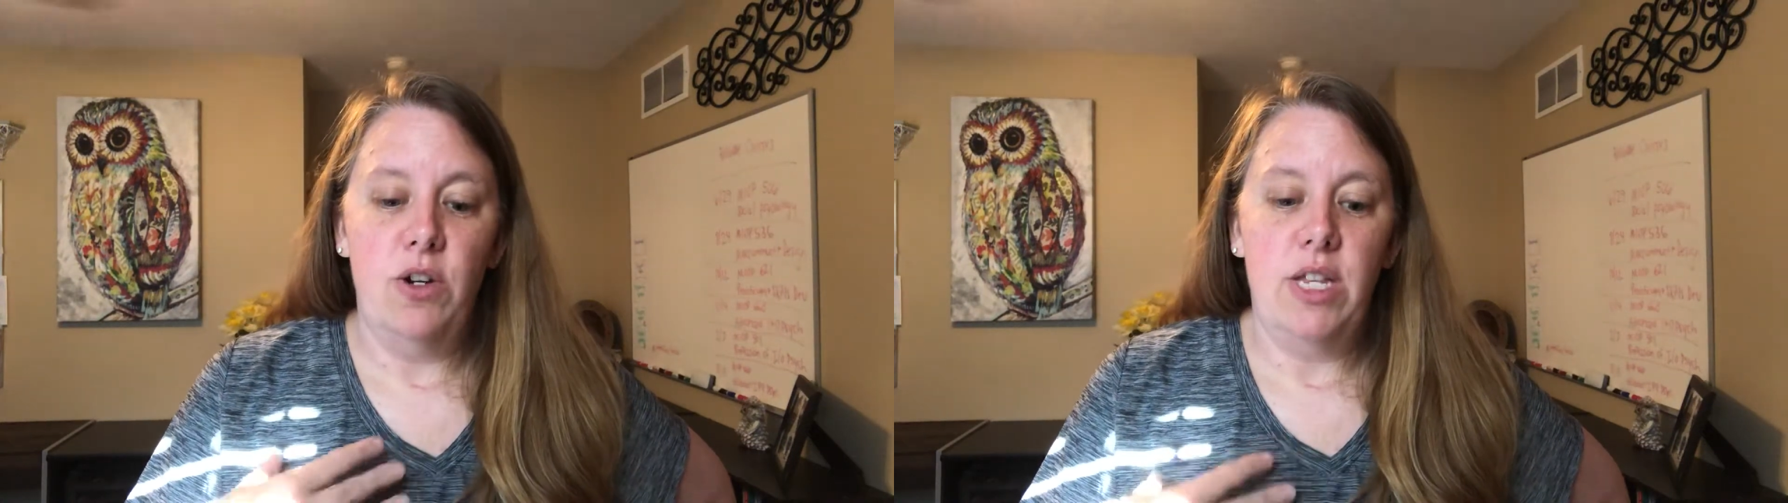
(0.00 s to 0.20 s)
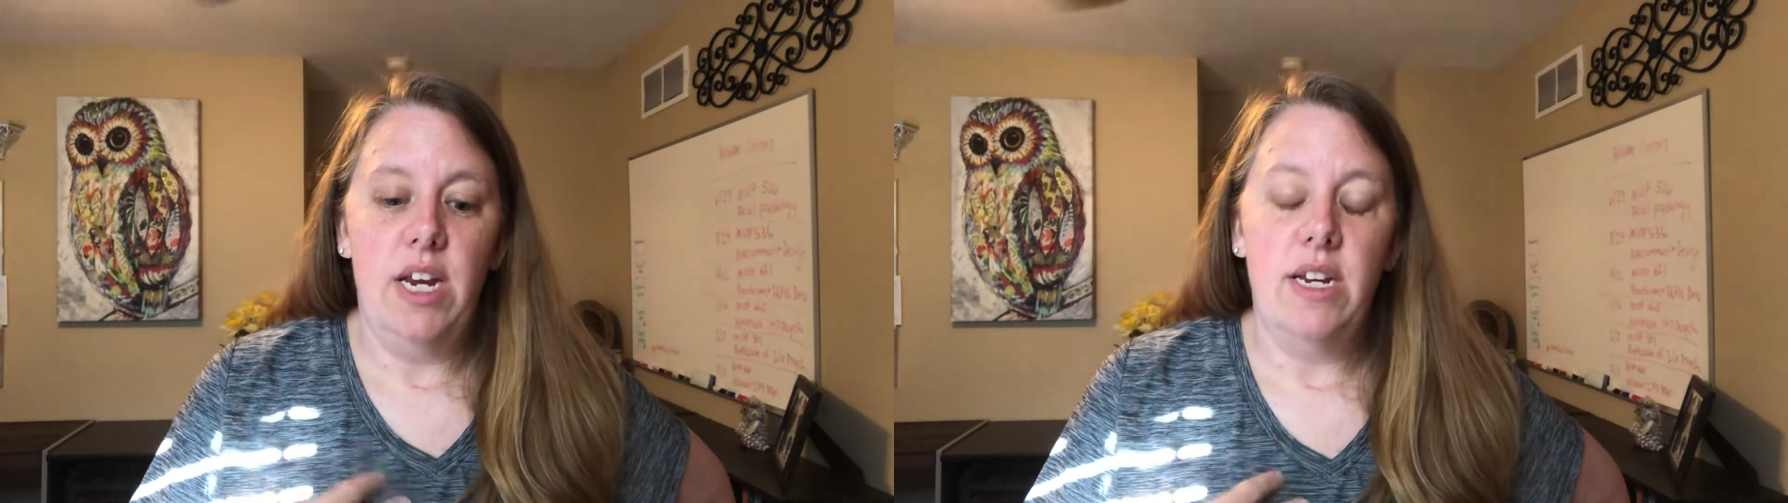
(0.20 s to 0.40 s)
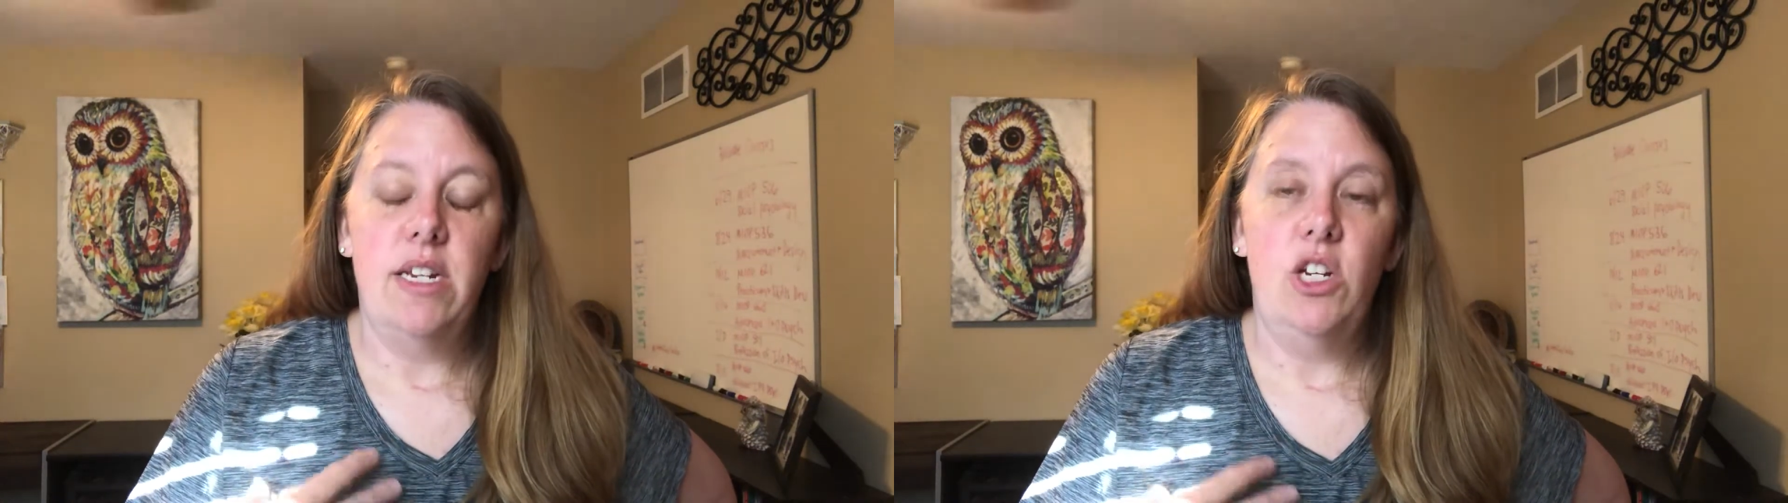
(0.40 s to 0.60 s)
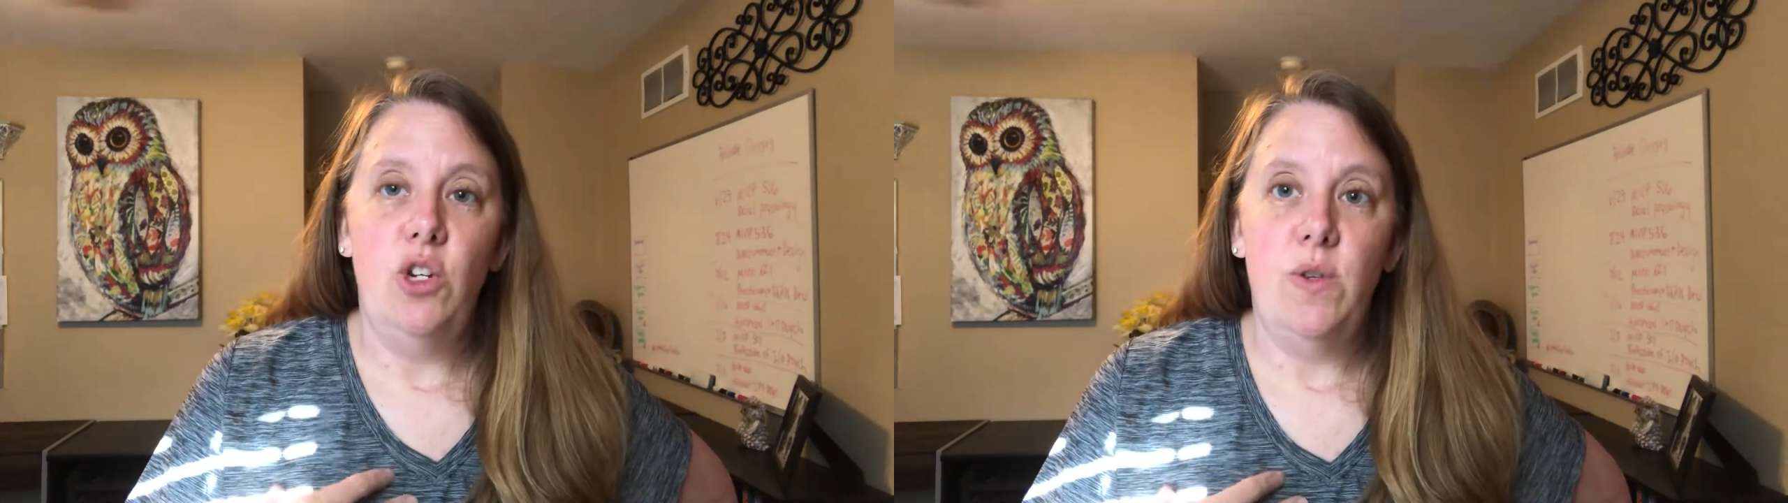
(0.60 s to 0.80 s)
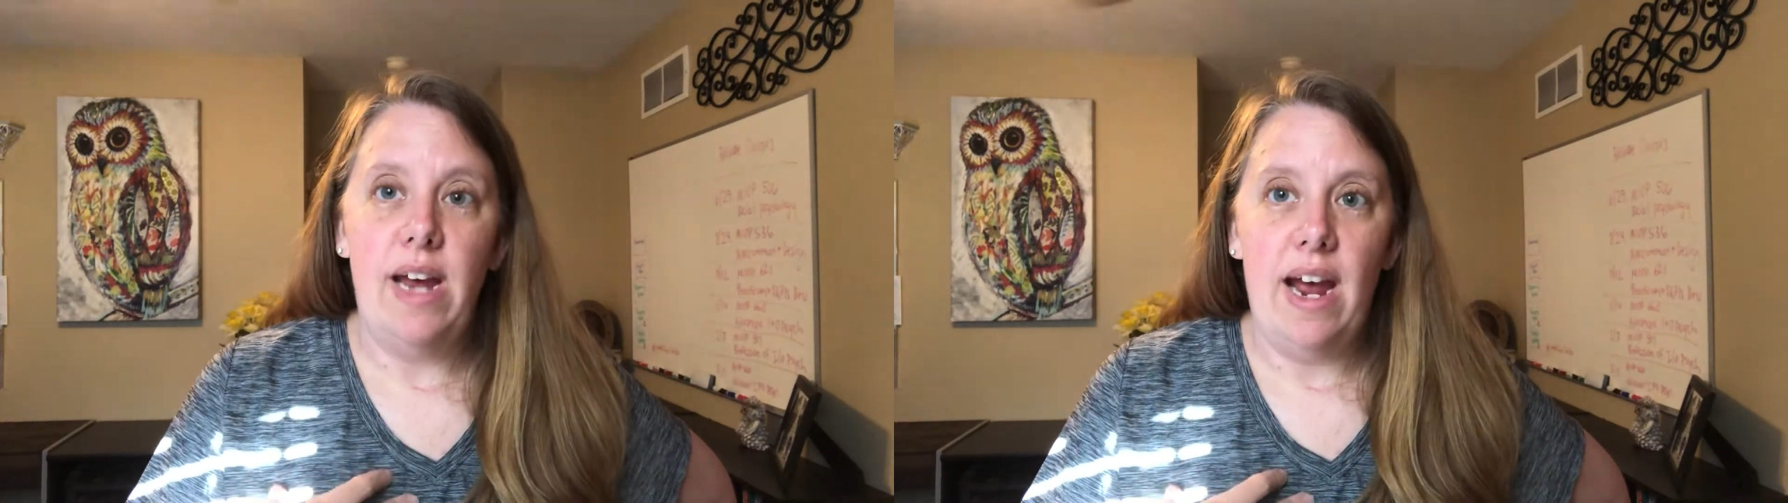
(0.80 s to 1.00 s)
they continue
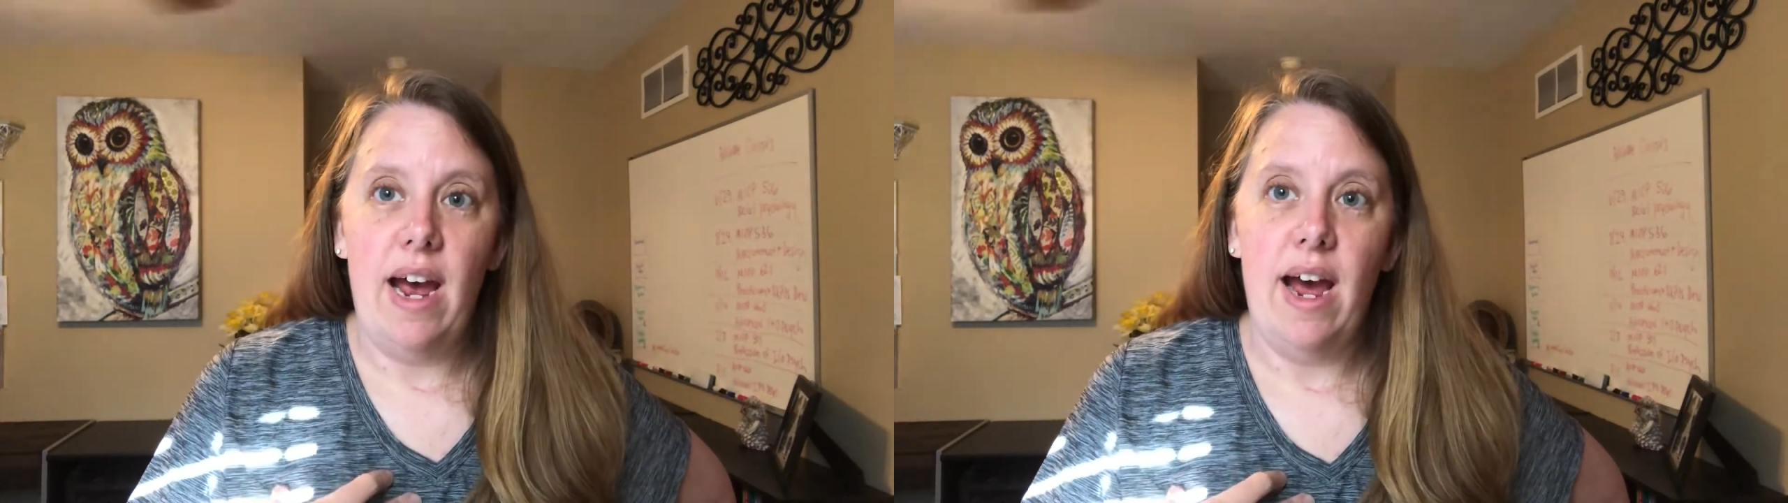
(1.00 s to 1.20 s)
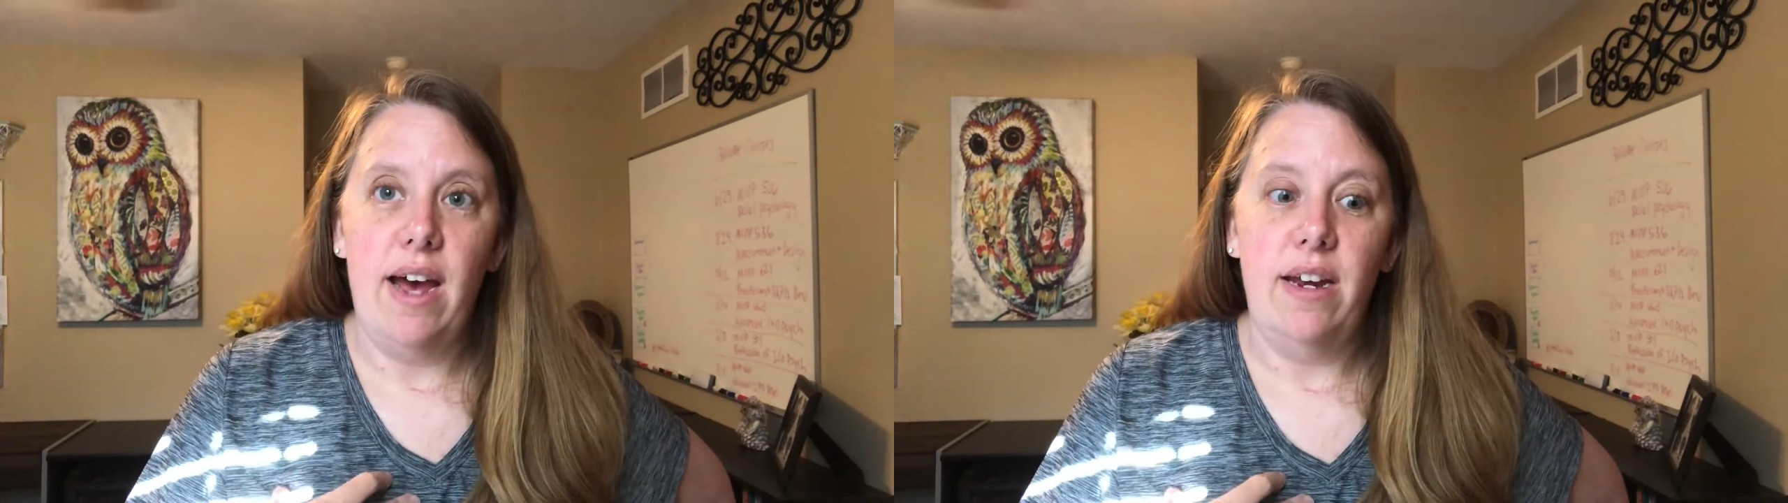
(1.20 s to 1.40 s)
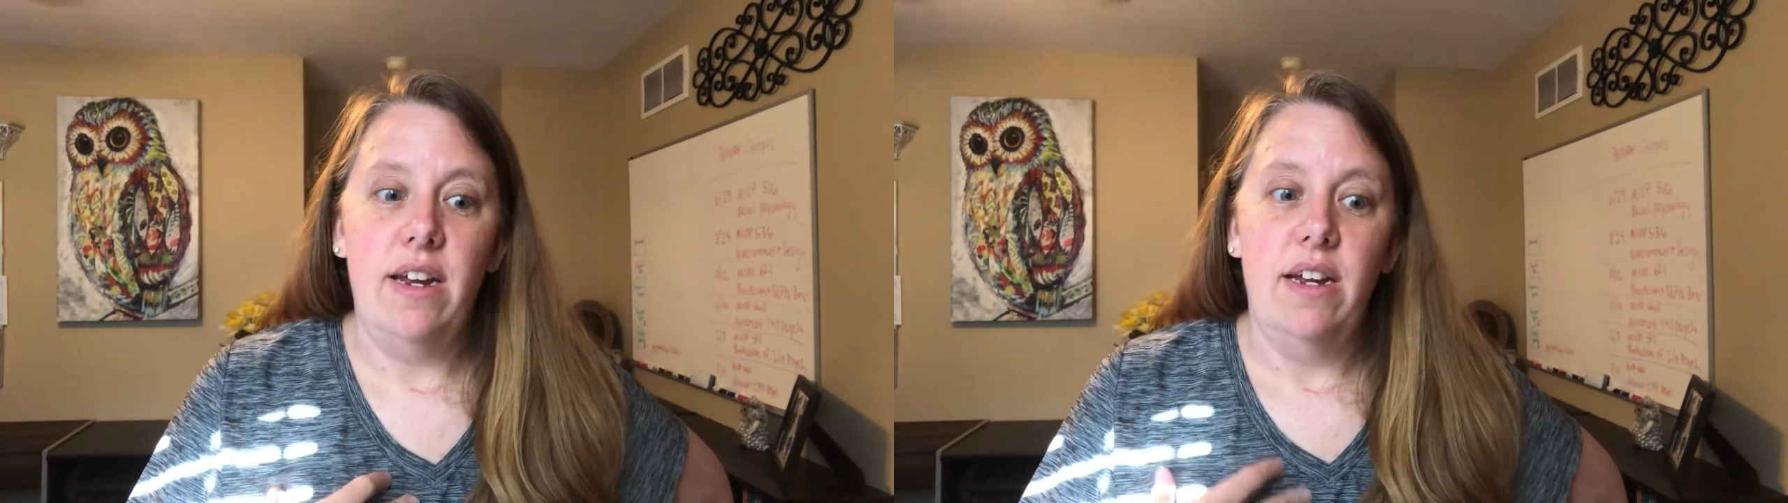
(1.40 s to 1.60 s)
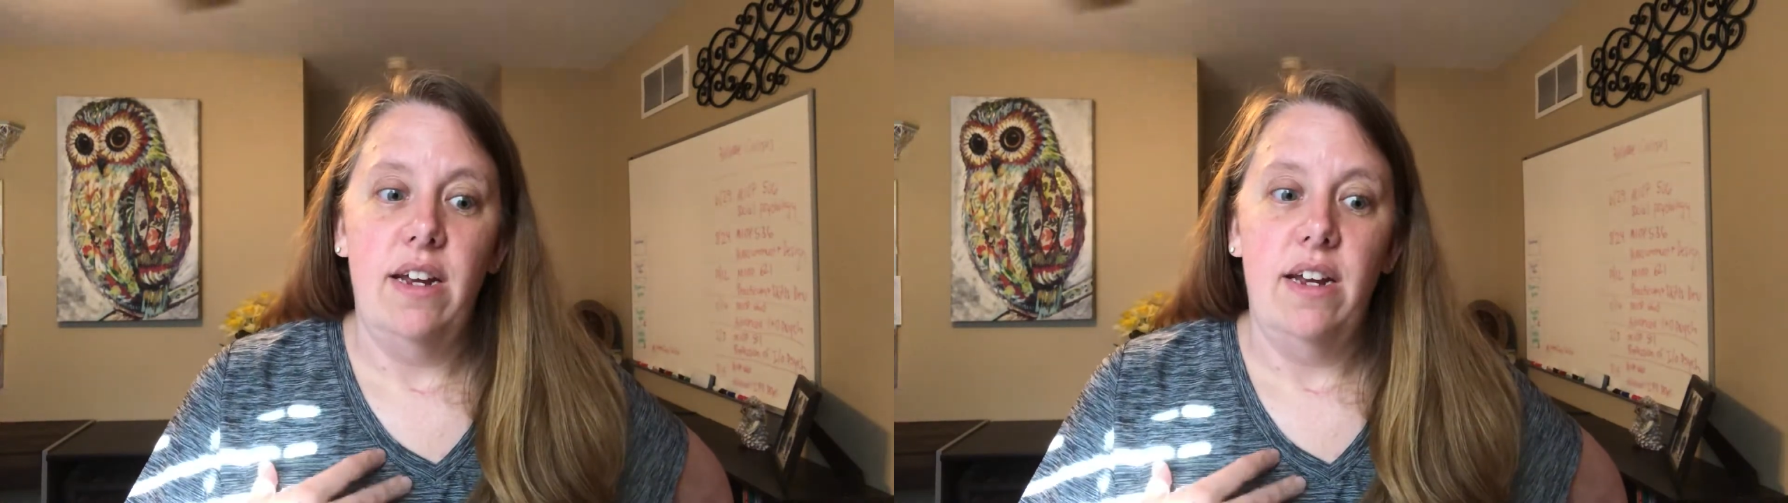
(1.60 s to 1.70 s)
to add